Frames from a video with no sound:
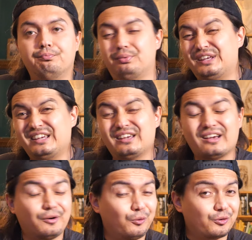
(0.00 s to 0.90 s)
B
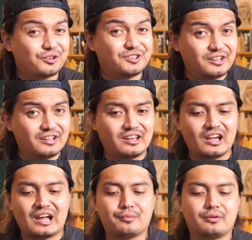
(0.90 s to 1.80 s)
or C
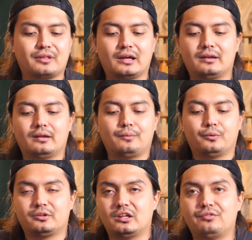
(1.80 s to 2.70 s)
camera that
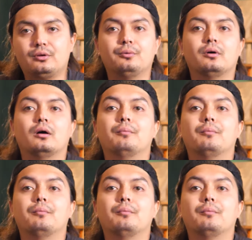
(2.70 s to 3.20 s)
will give you